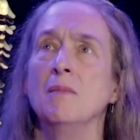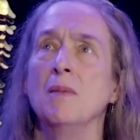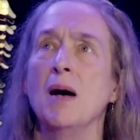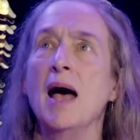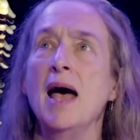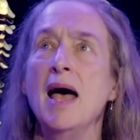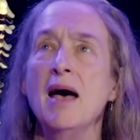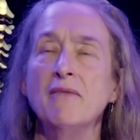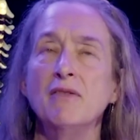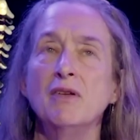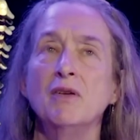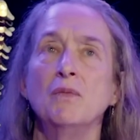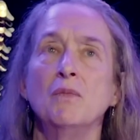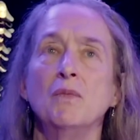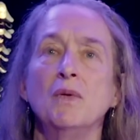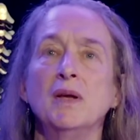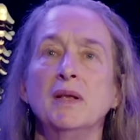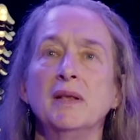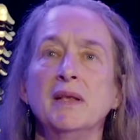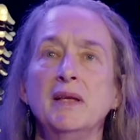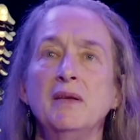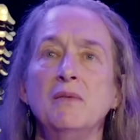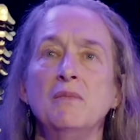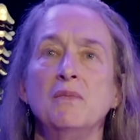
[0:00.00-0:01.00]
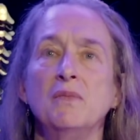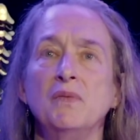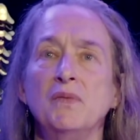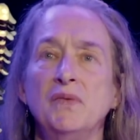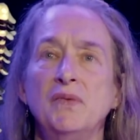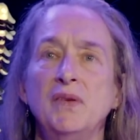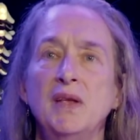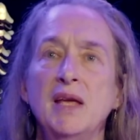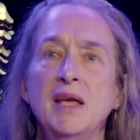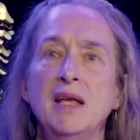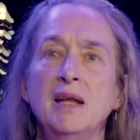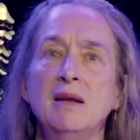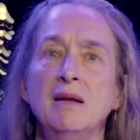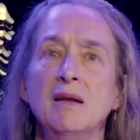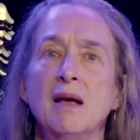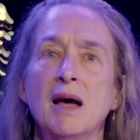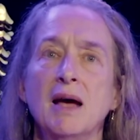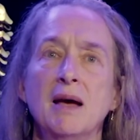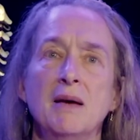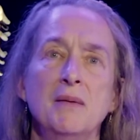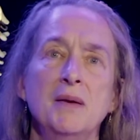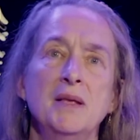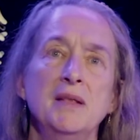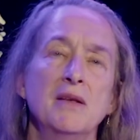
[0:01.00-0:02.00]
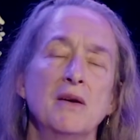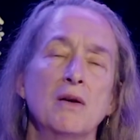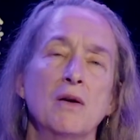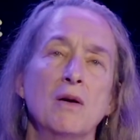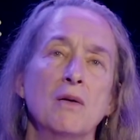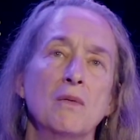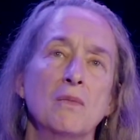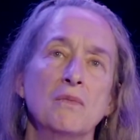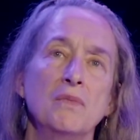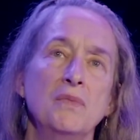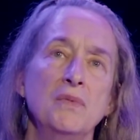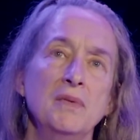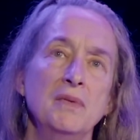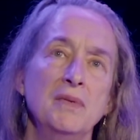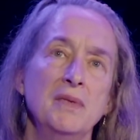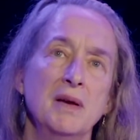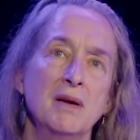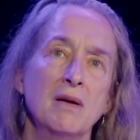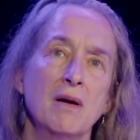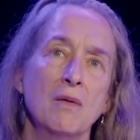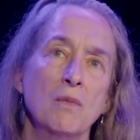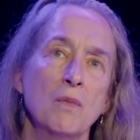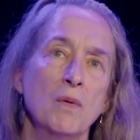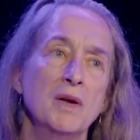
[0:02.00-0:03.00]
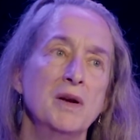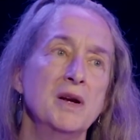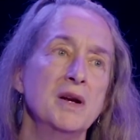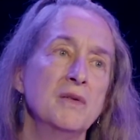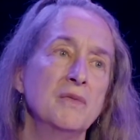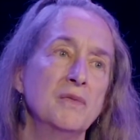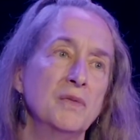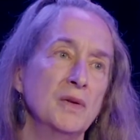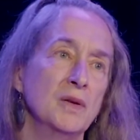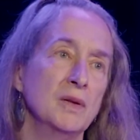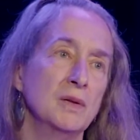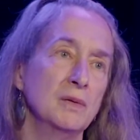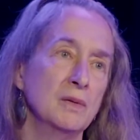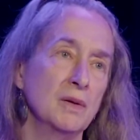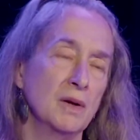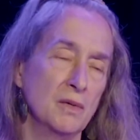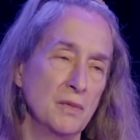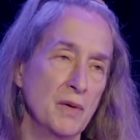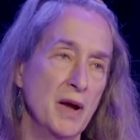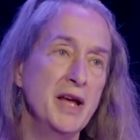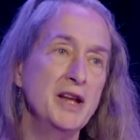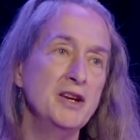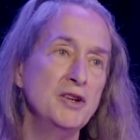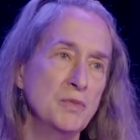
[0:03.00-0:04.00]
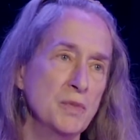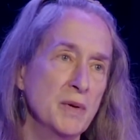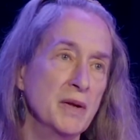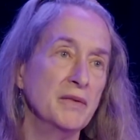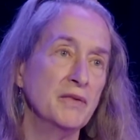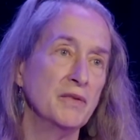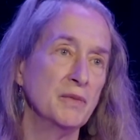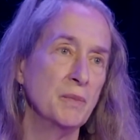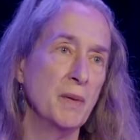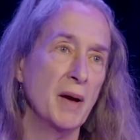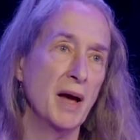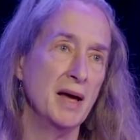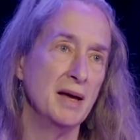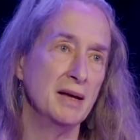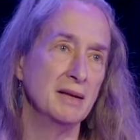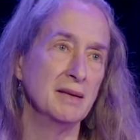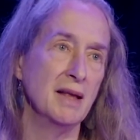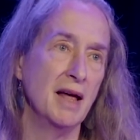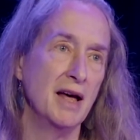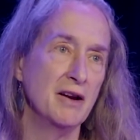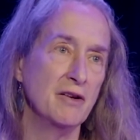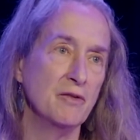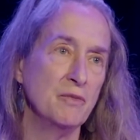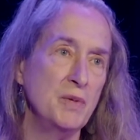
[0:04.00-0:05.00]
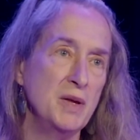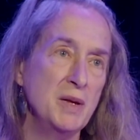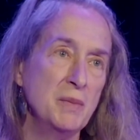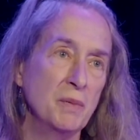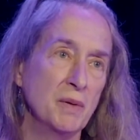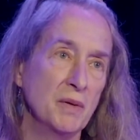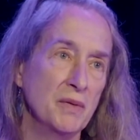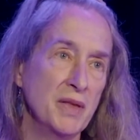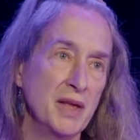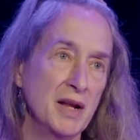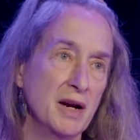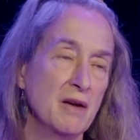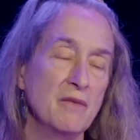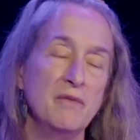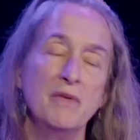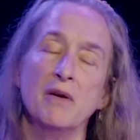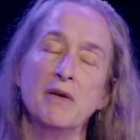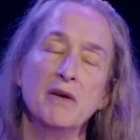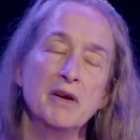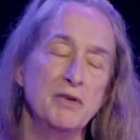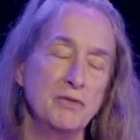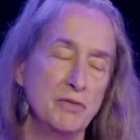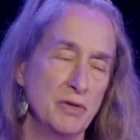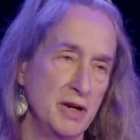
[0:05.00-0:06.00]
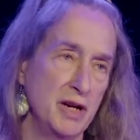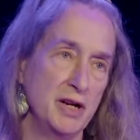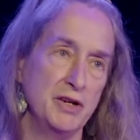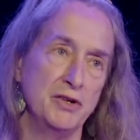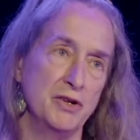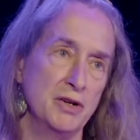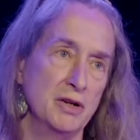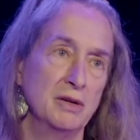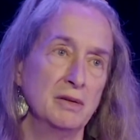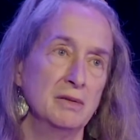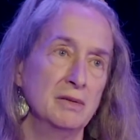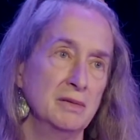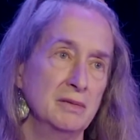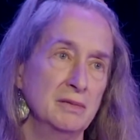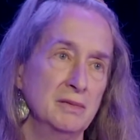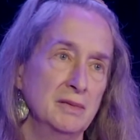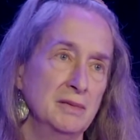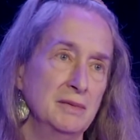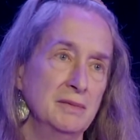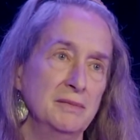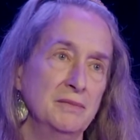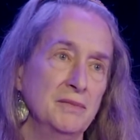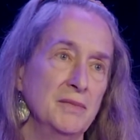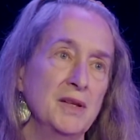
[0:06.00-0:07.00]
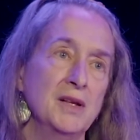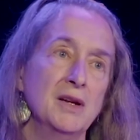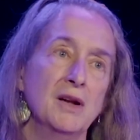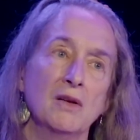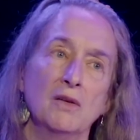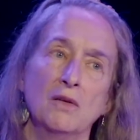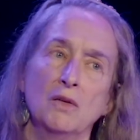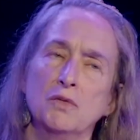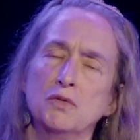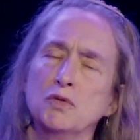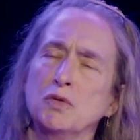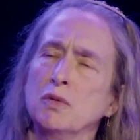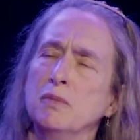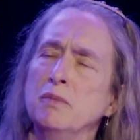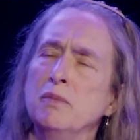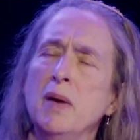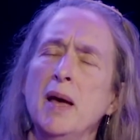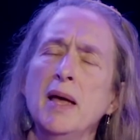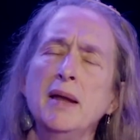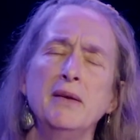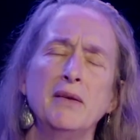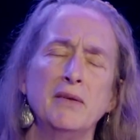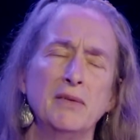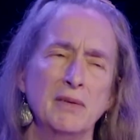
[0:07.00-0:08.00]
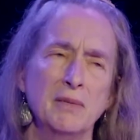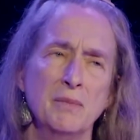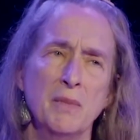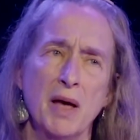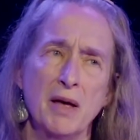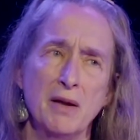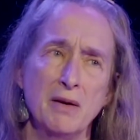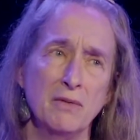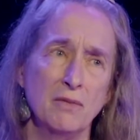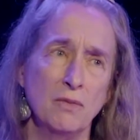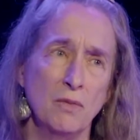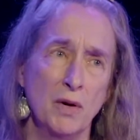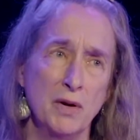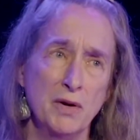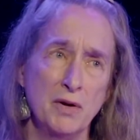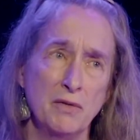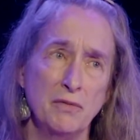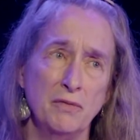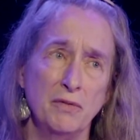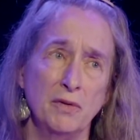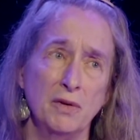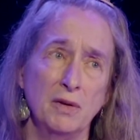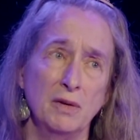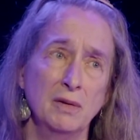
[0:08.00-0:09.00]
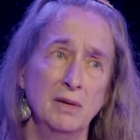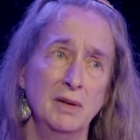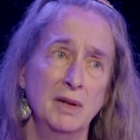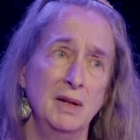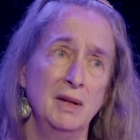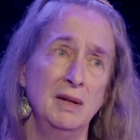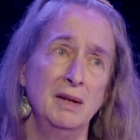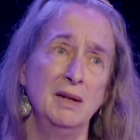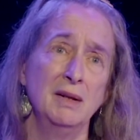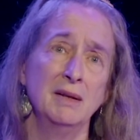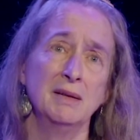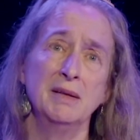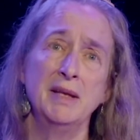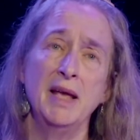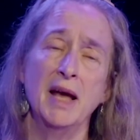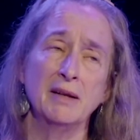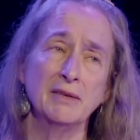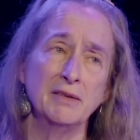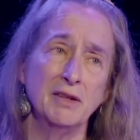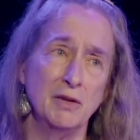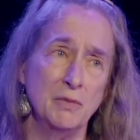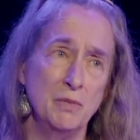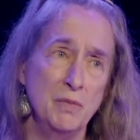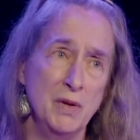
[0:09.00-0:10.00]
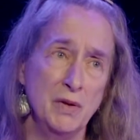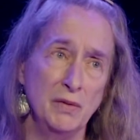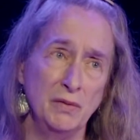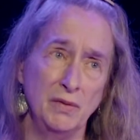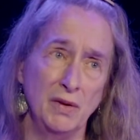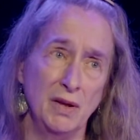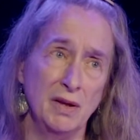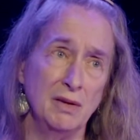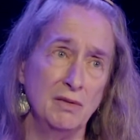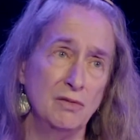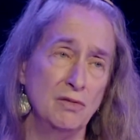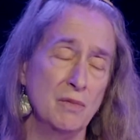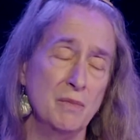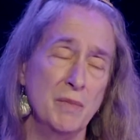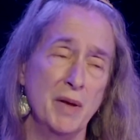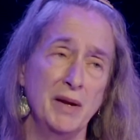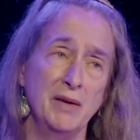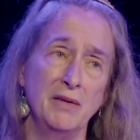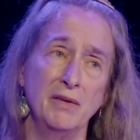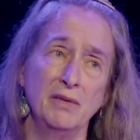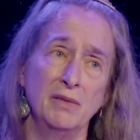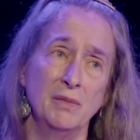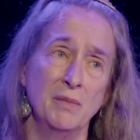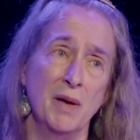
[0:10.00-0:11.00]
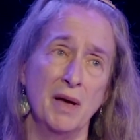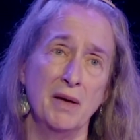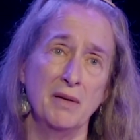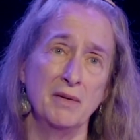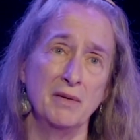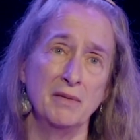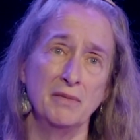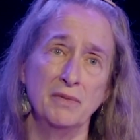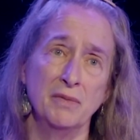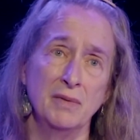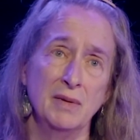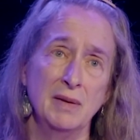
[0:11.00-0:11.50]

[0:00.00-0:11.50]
I haven't really seen, I mean, there are wonderful arrangements by a lot of people that are very traditional. You know, a tremendous amount of wonderful Celtic music, tremendous amount of